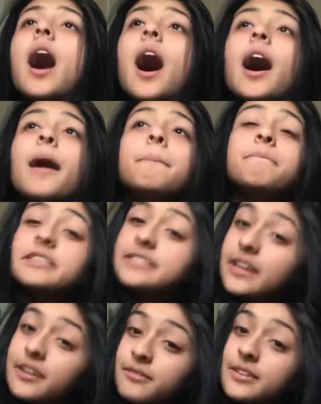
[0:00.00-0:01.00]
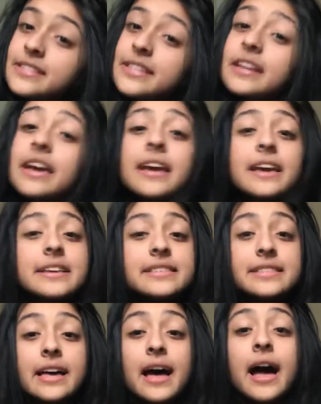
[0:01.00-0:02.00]
The second reason
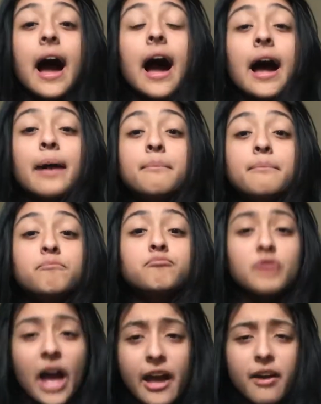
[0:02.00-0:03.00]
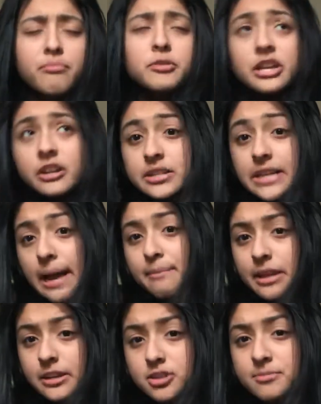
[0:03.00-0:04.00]
is that I have pretty good time
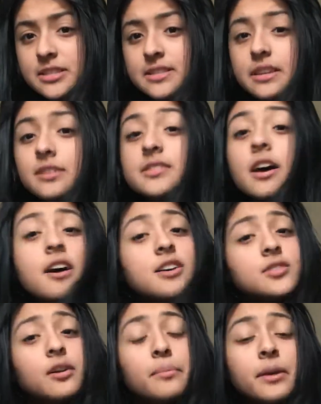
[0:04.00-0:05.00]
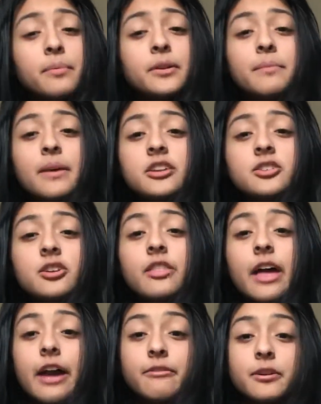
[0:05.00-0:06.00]
management skills, so I'll be able to make sure
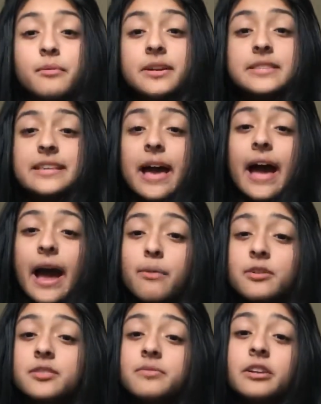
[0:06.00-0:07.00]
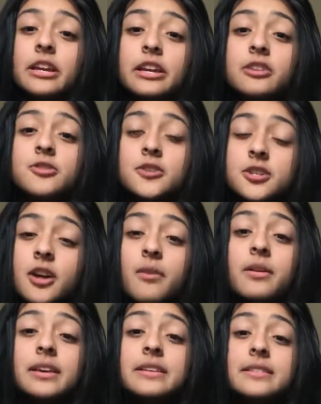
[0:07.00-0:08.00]
that everyone's hours for each
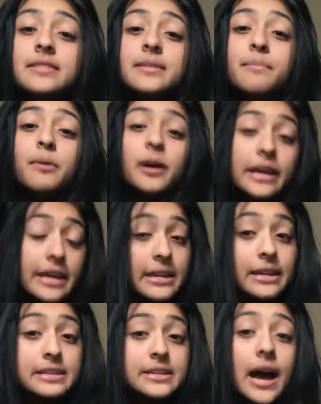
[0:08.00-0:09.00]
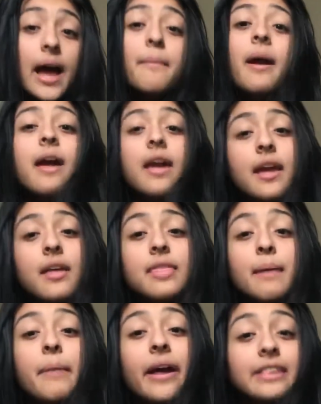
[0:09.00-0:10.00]
show is put in time, and
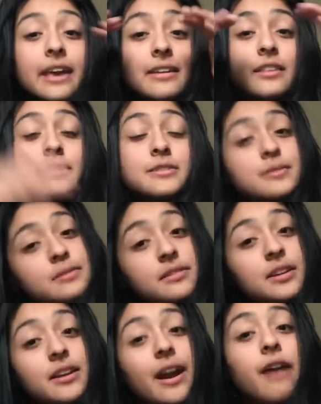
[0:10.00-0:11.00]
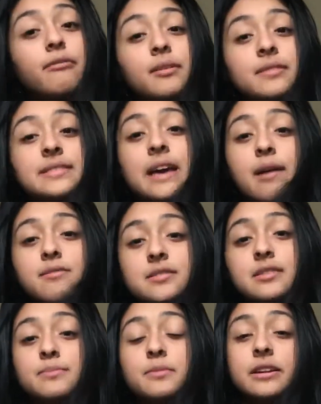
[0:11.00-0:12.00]
that by the end of the school year, everyone's
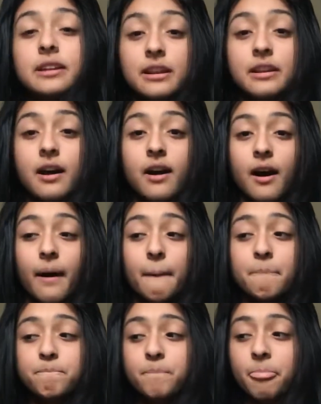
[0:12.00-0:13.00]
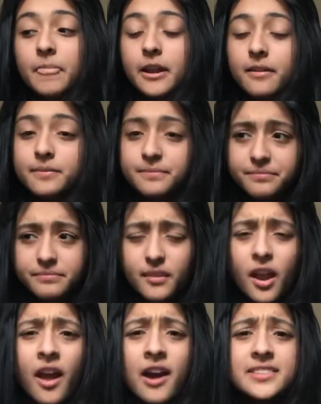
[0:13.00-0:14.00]
hours is put in
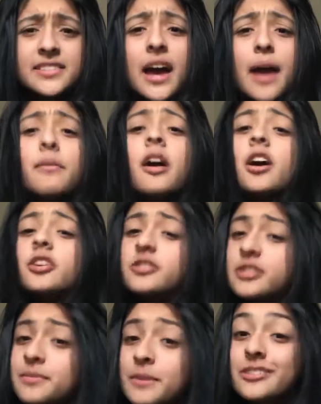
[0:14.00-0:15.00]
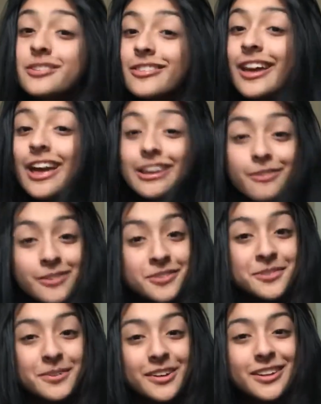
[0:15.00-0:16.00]
on time, just to make sure that anyone
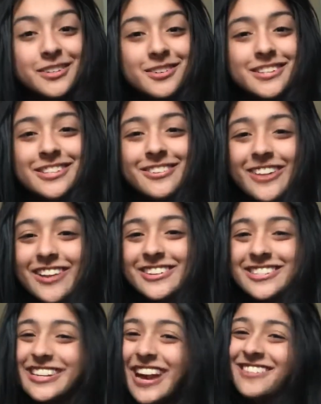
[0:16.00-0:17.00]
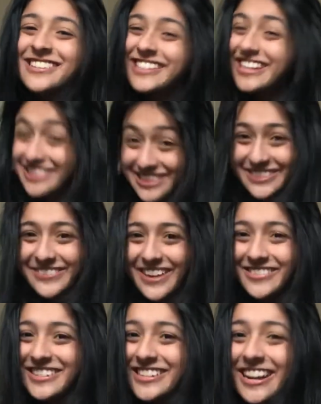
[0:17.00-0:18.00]
who's working towards their 500 hours gets their
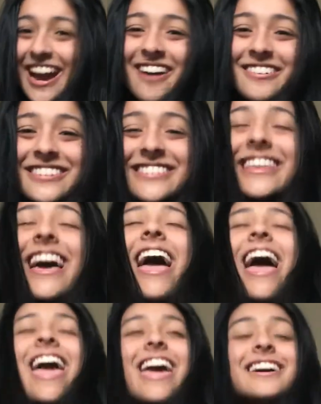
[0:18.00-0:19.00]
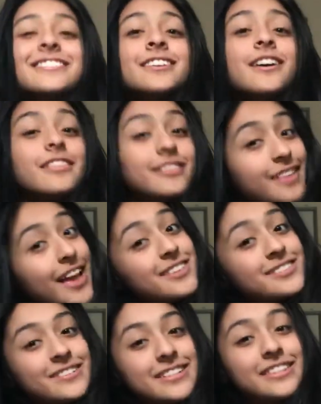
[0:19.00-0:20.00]
500 hours. And the
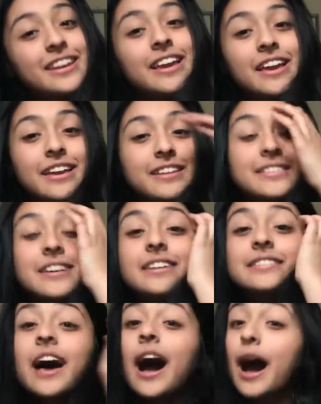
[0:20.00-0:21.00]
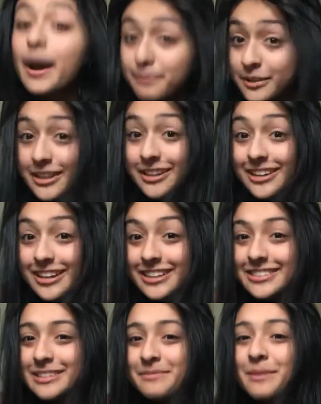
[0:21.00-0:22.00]
last reason is because I'm pretty good at
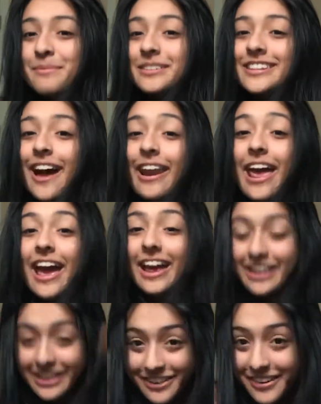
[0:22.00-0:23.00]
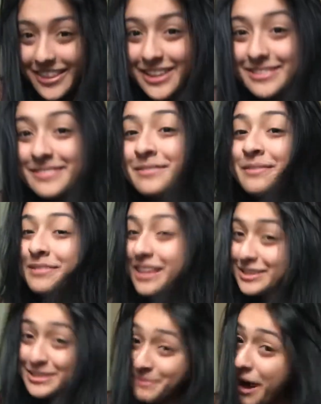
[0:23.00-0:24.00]
hunting people down, and I know that
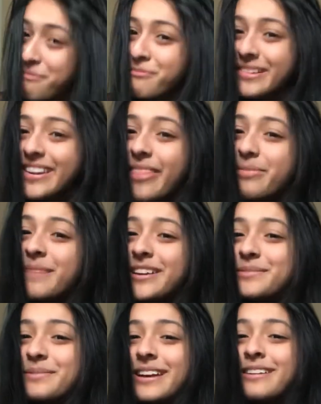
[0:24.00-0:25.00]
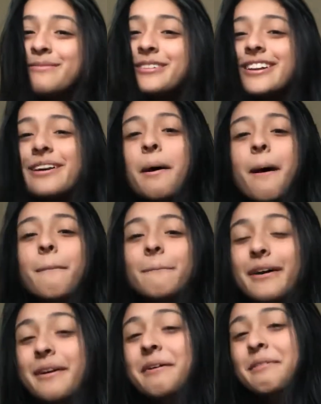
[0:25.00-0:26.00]
that's probably not the best way to word it,
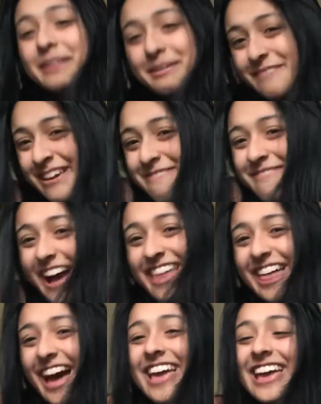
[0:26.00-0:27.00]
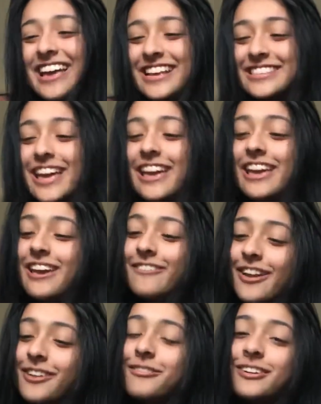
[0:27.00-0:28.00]
but what I mean by that is that if
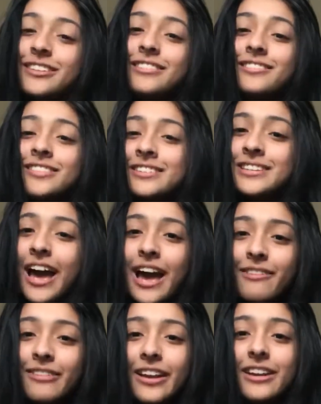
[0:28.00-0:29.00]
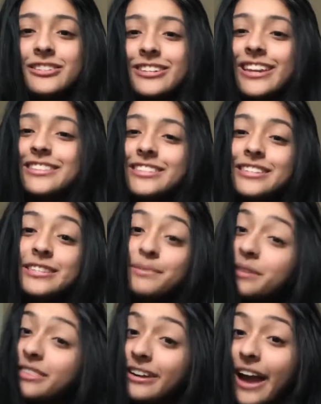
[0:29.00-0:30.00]
anyone doesn't have like a chance to
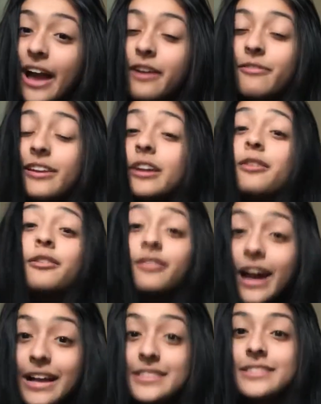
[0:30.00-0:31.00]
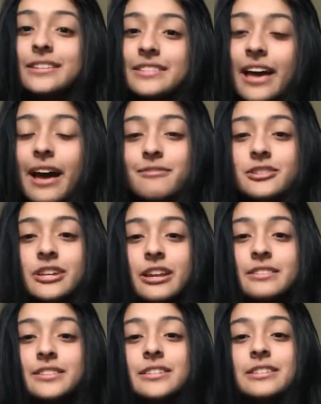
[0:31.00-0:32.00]
submit their, if any crew heads doesn't have a
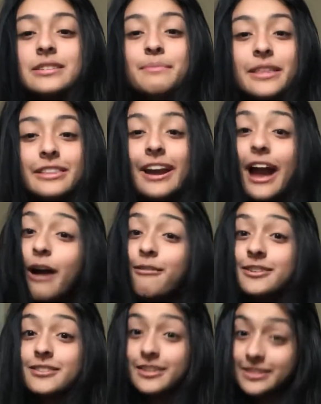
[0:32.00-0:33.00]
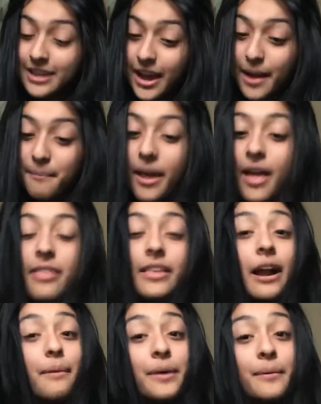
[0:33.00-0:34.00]
chance to submit their hours on time,
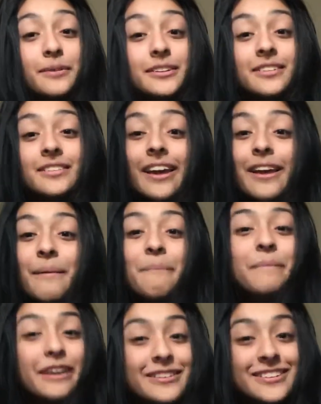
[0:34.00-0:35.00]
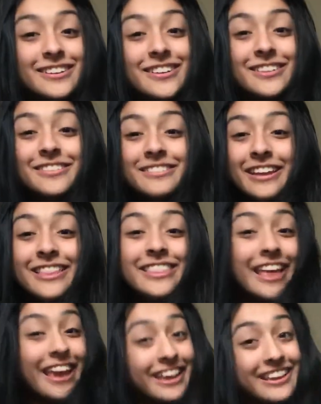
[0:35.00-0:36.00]
then I'll be able to like make sure
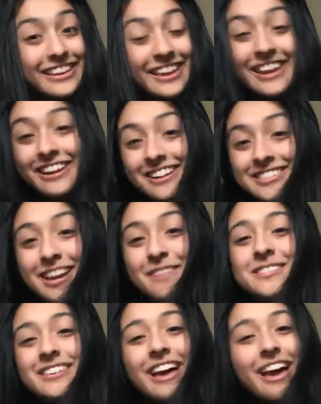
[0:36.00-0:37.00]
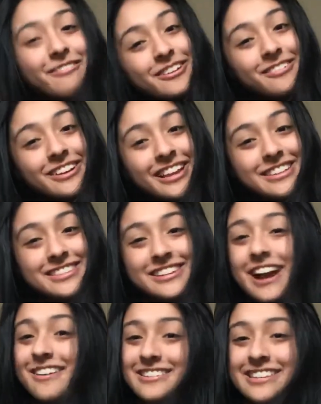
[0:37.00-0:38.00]
that they get it on time so that everyone gets
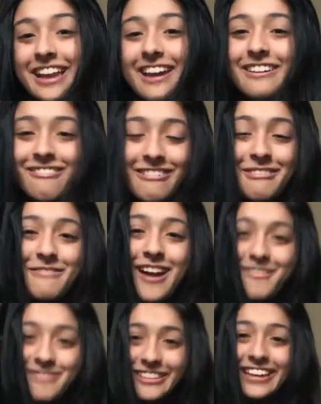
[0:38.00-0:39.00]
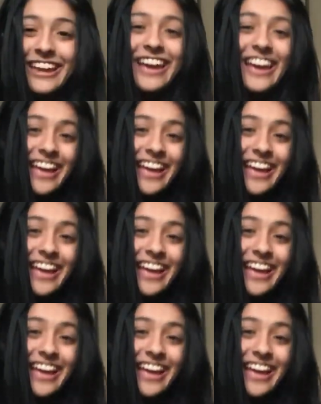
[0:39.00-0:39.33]
their hours accounted for properly.